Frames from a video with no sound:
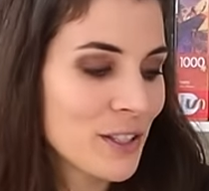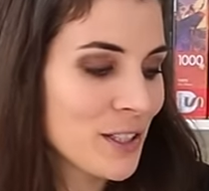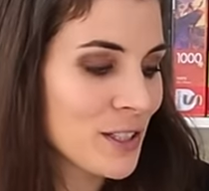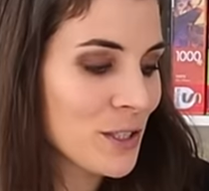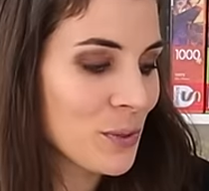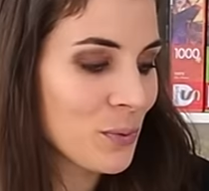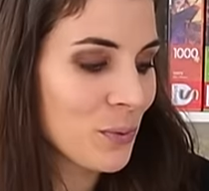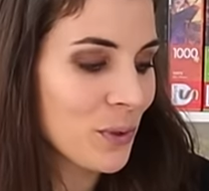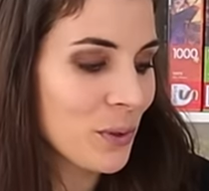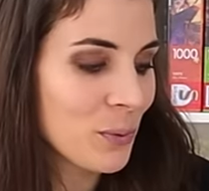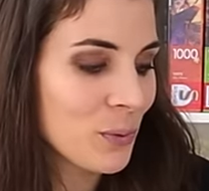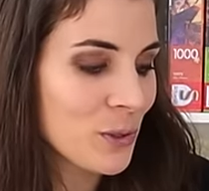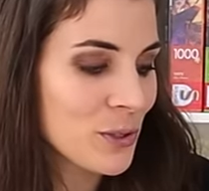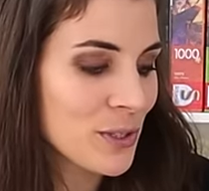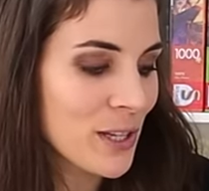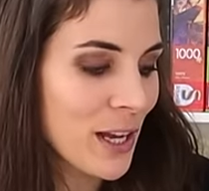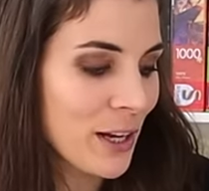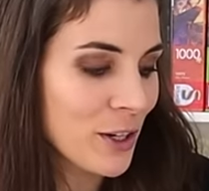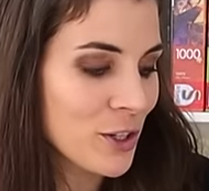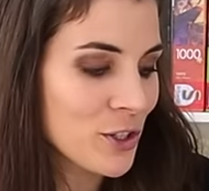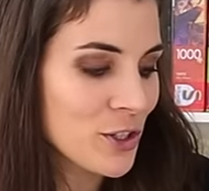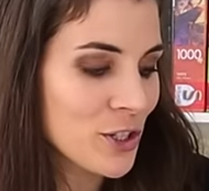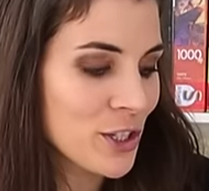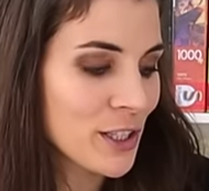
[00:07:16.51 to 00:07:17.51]
this one was
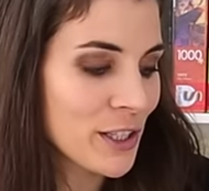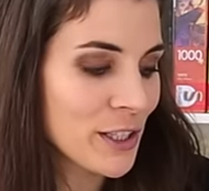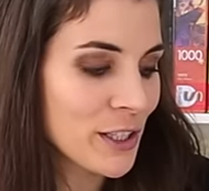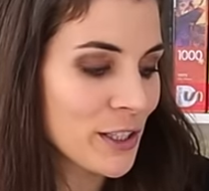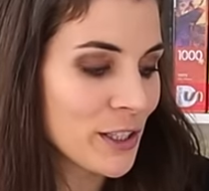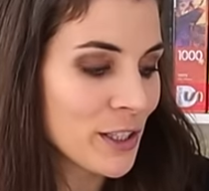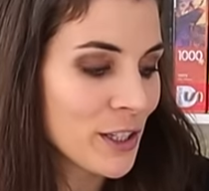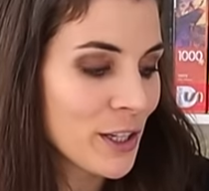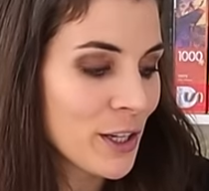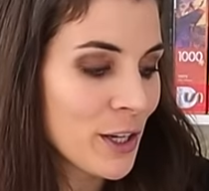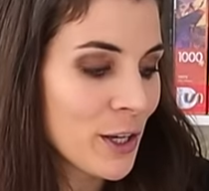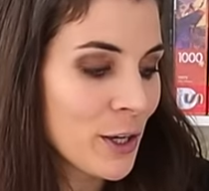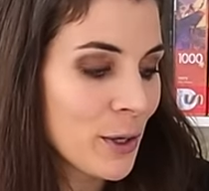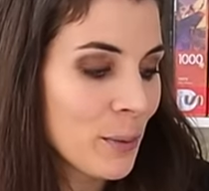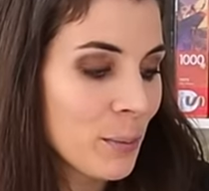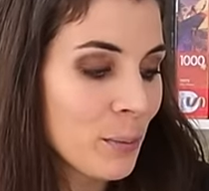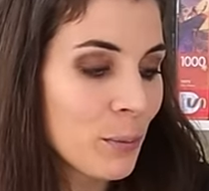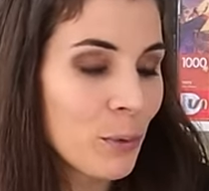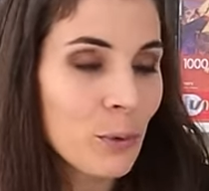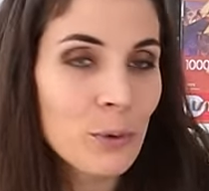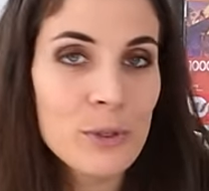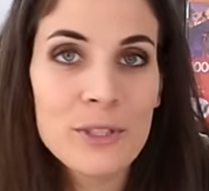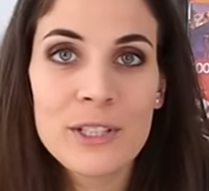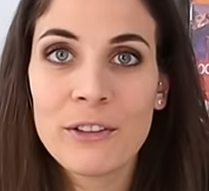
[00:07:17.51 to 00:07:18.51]
actually
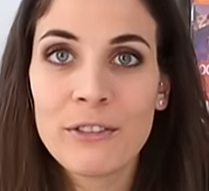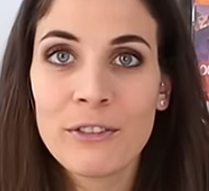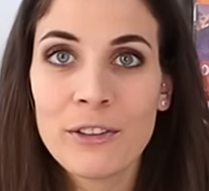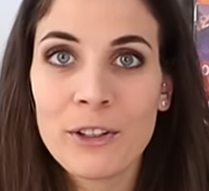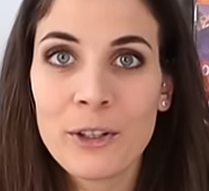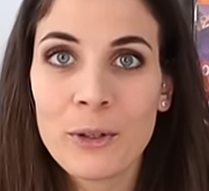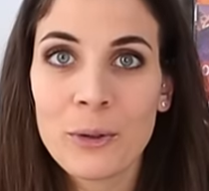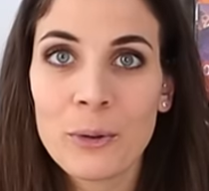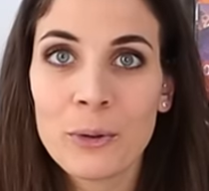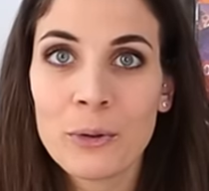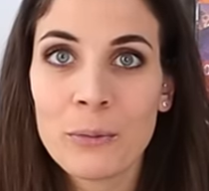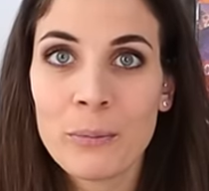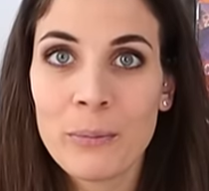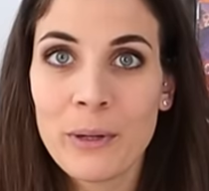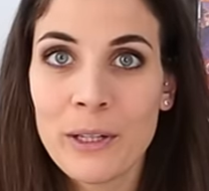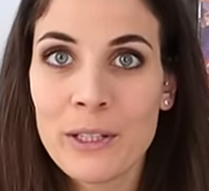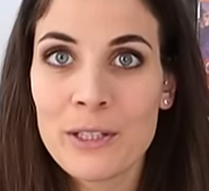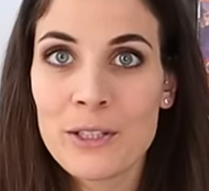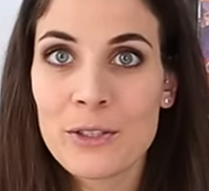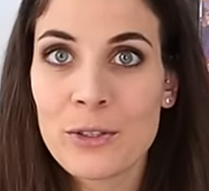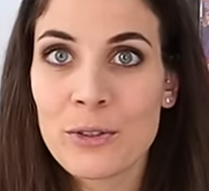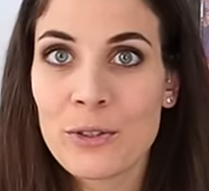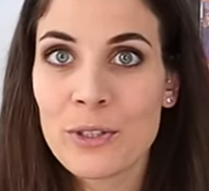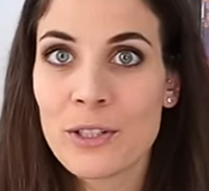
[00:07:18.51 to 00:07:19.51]
more difficult
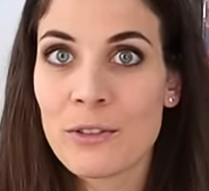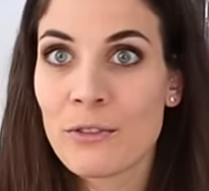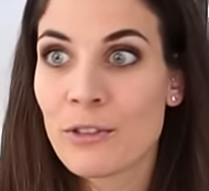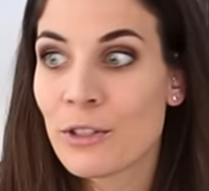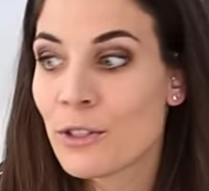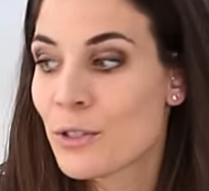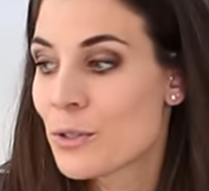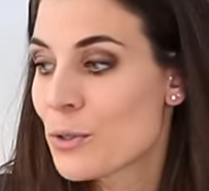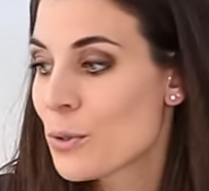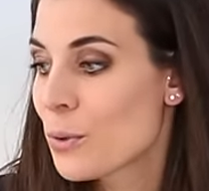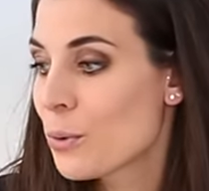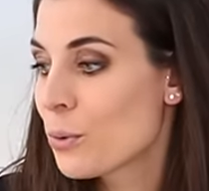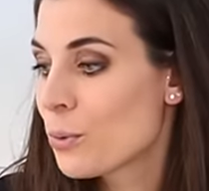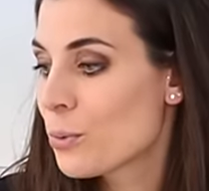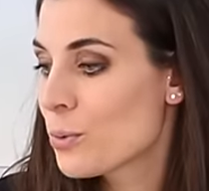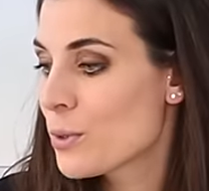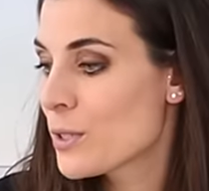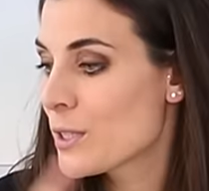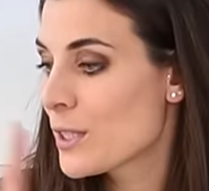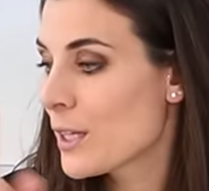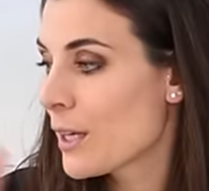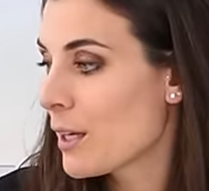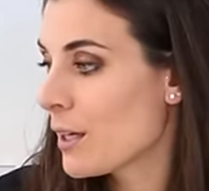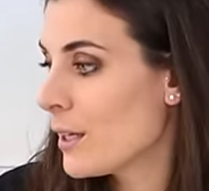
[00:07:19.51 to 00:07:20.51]
based on the
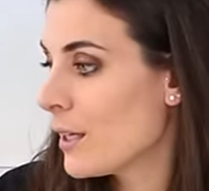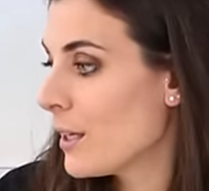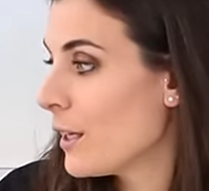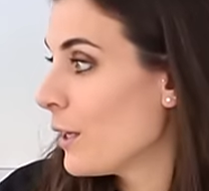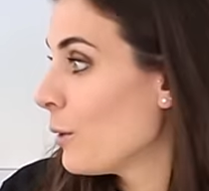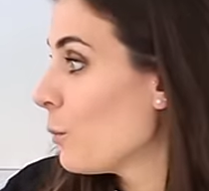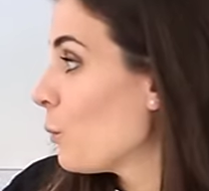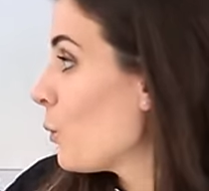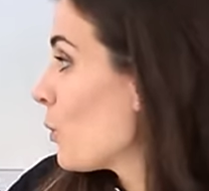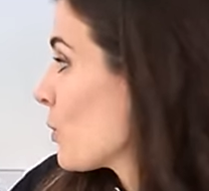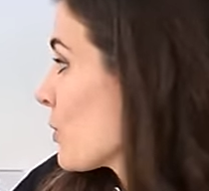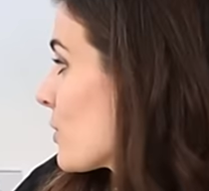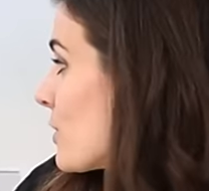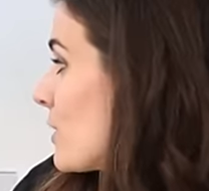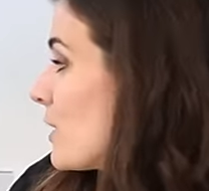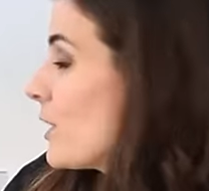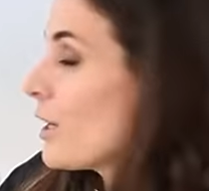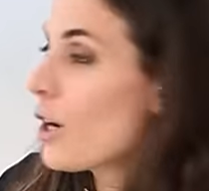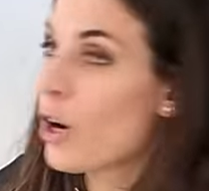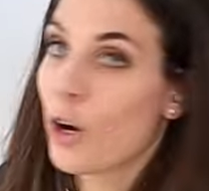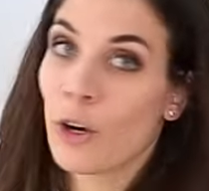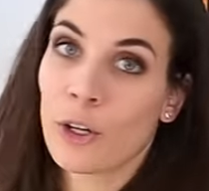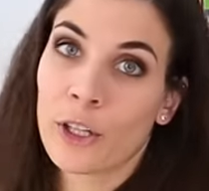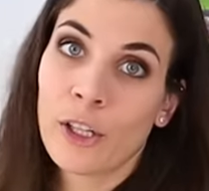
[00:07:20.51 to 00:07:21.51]
results than it was the
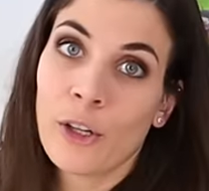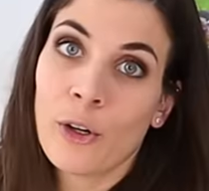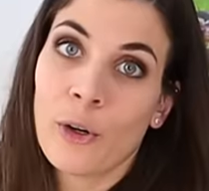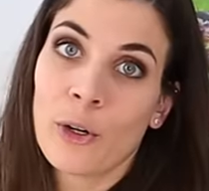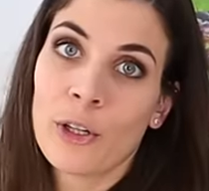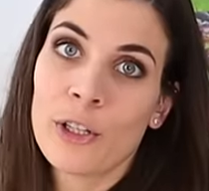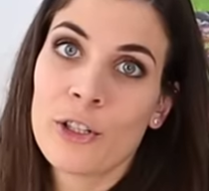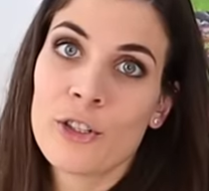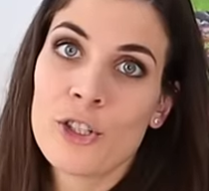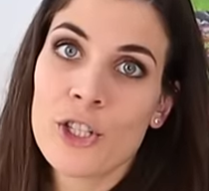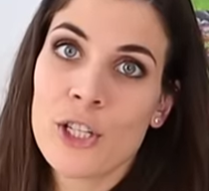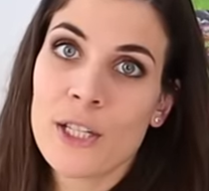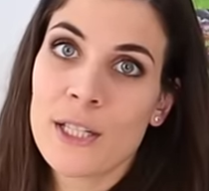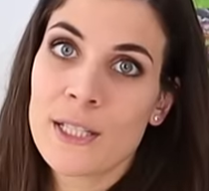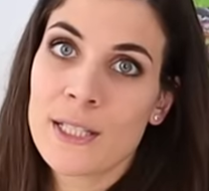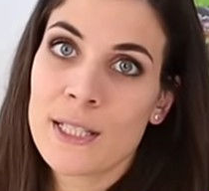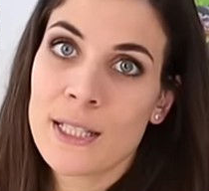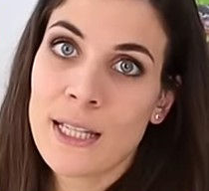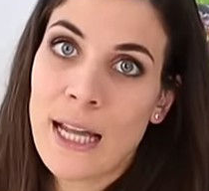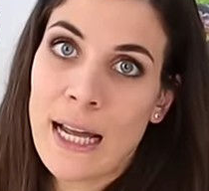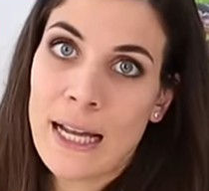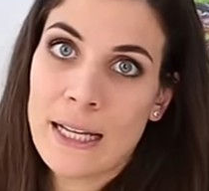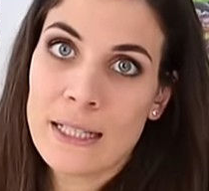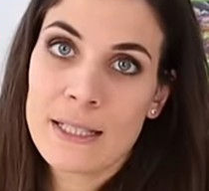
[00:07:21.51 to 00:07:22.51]
archaeologist's
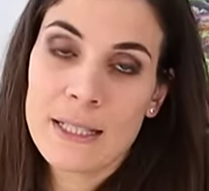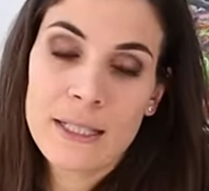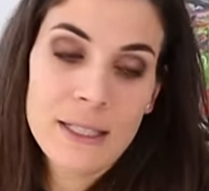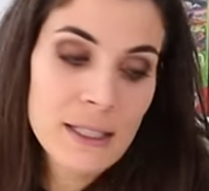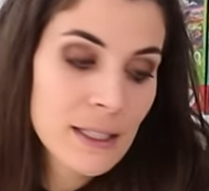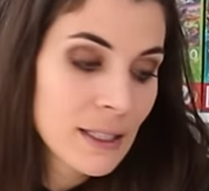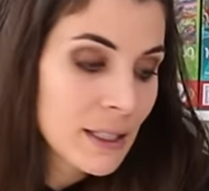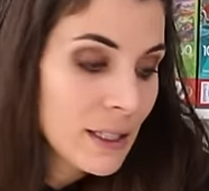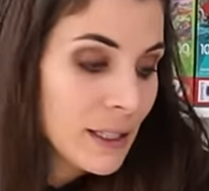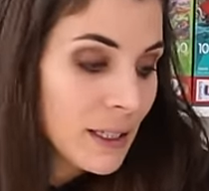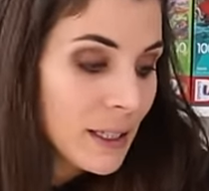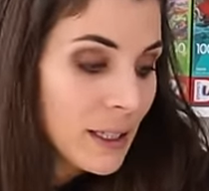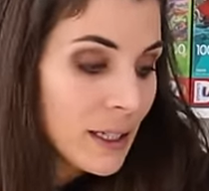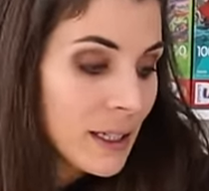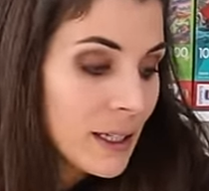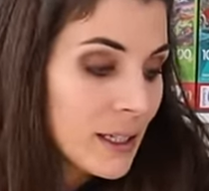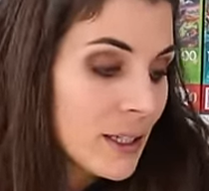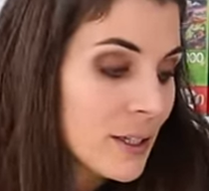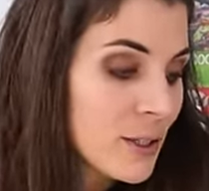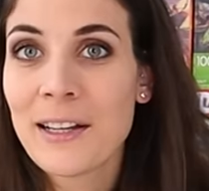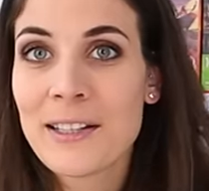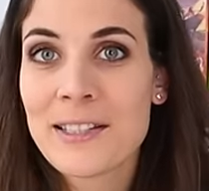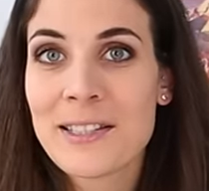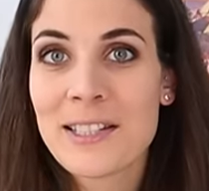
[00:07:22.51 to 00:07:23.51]
desk.
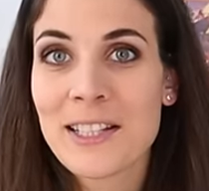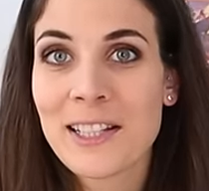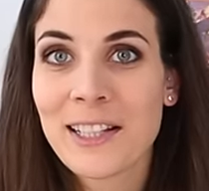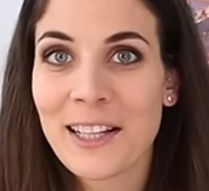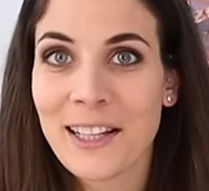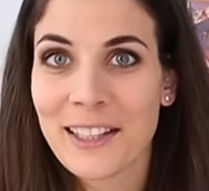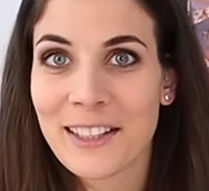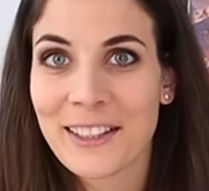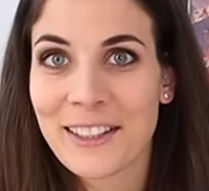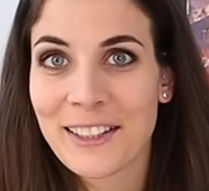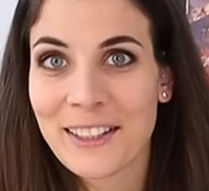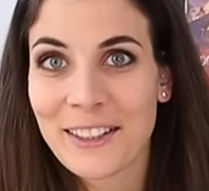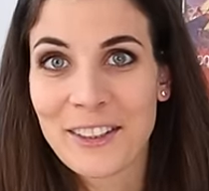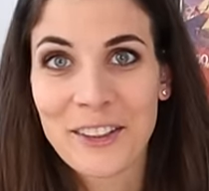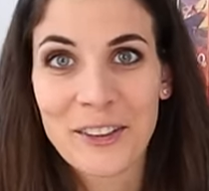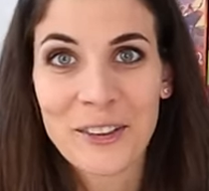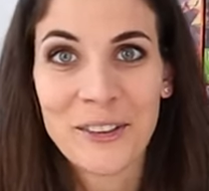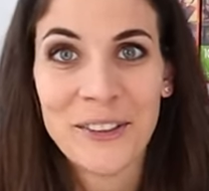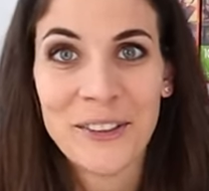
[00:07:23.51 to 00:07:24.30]
I still liked it though.